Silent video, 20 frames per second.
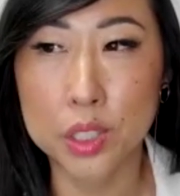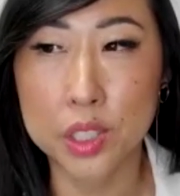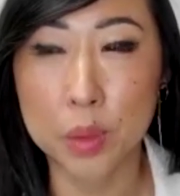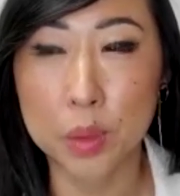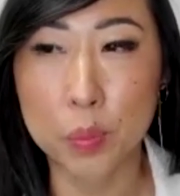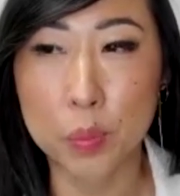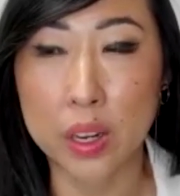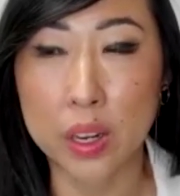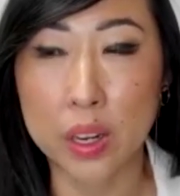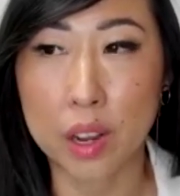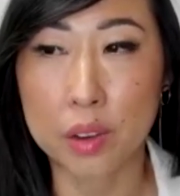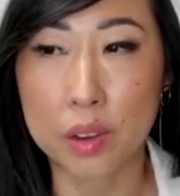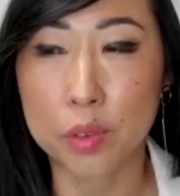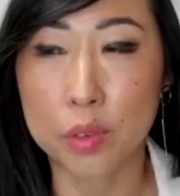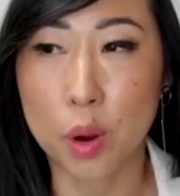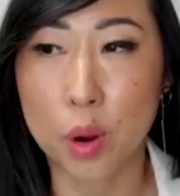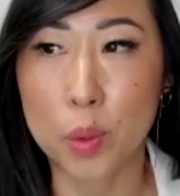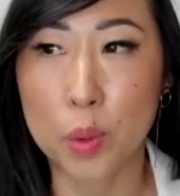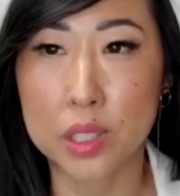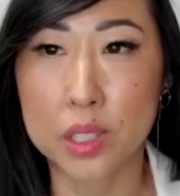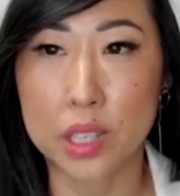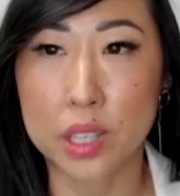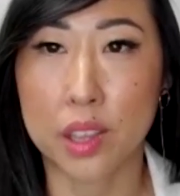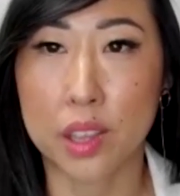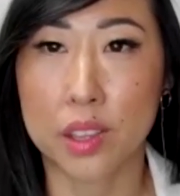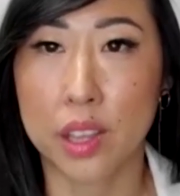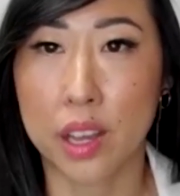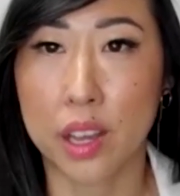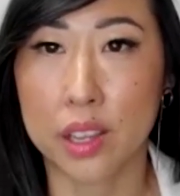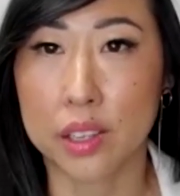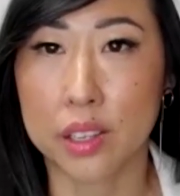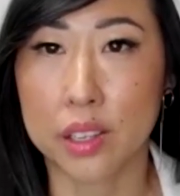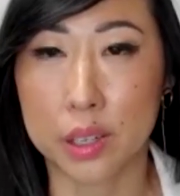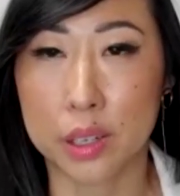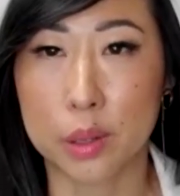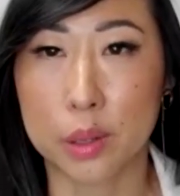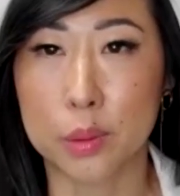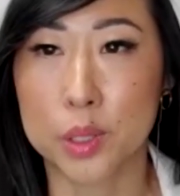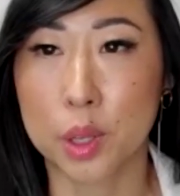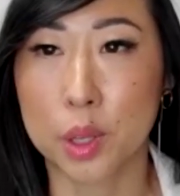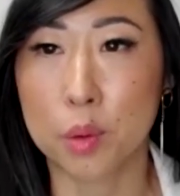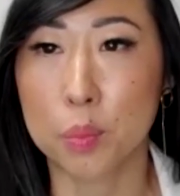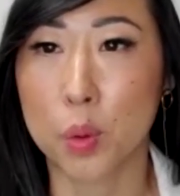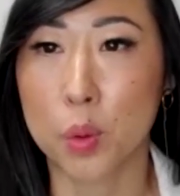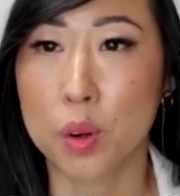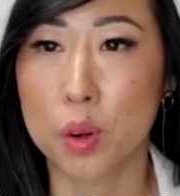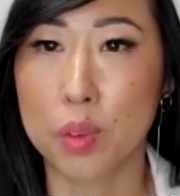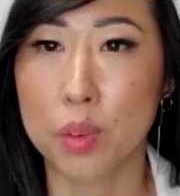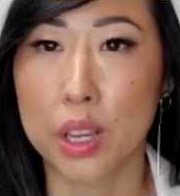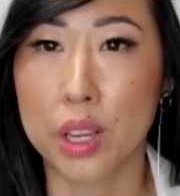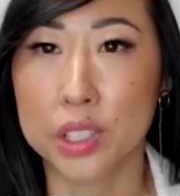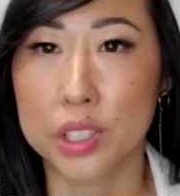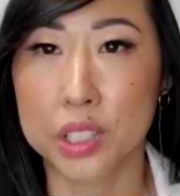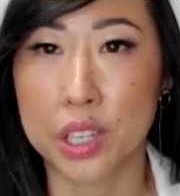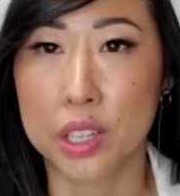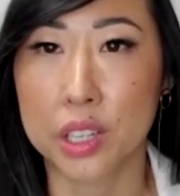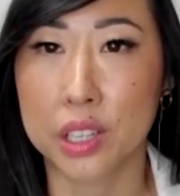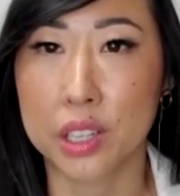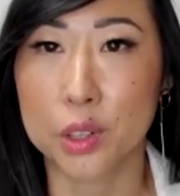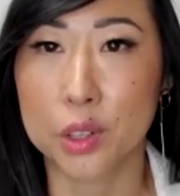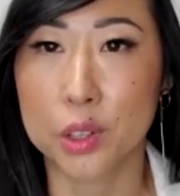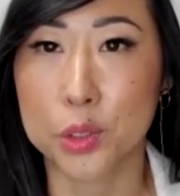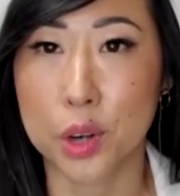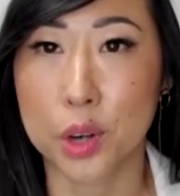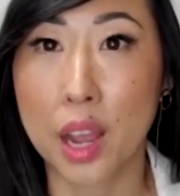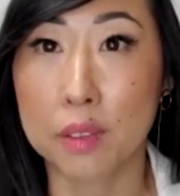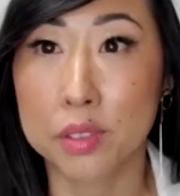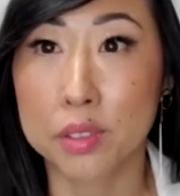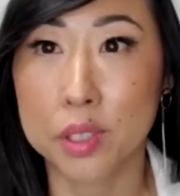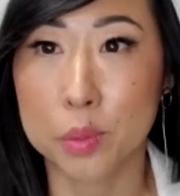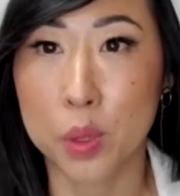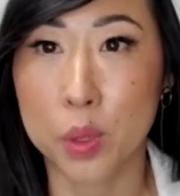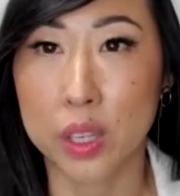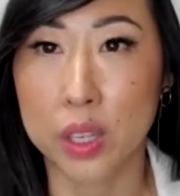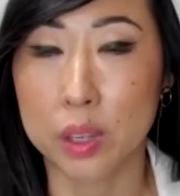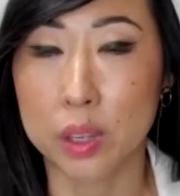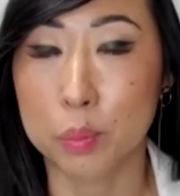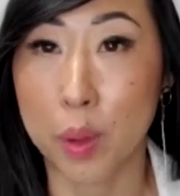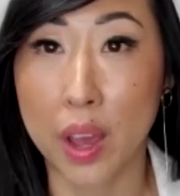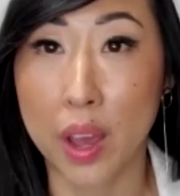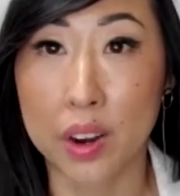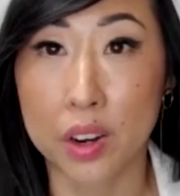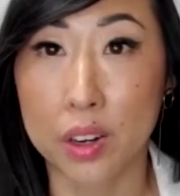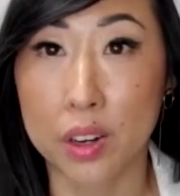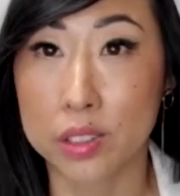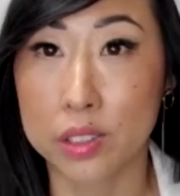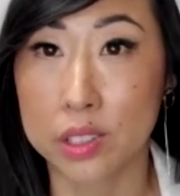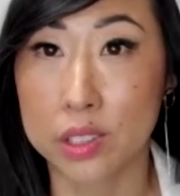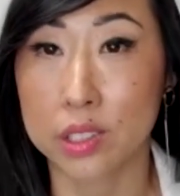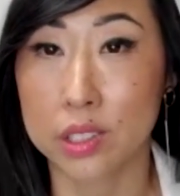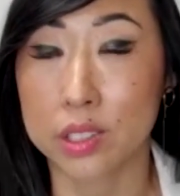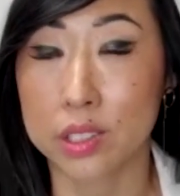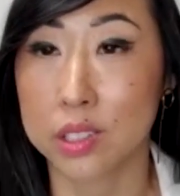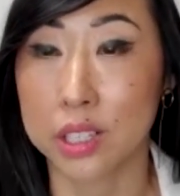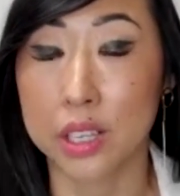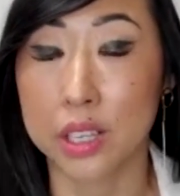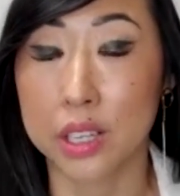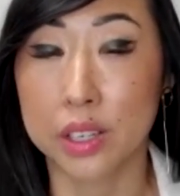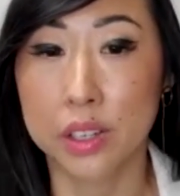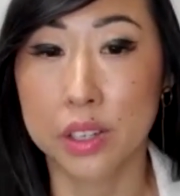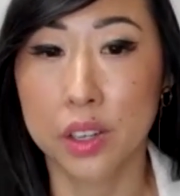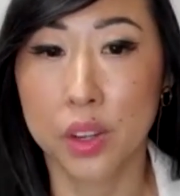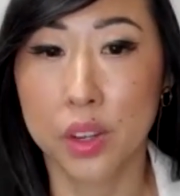I mean, I've always had that, you know, self motivation, that drive to be better and to succeed.